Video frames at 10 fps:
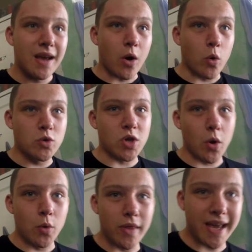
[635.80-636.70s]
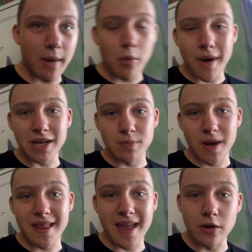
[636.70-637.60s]
Also, the cable
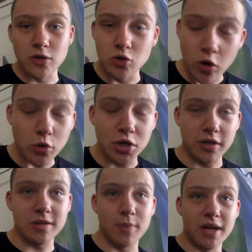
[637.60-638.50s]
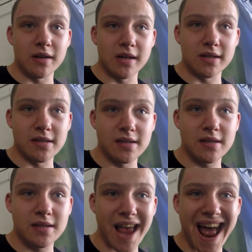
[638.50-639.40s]
management in there is atrocious
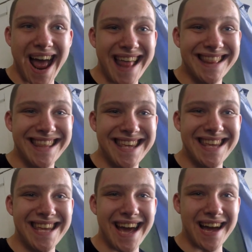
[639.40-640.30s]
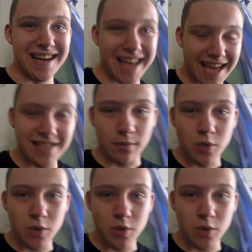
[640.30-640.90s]
because the case I'm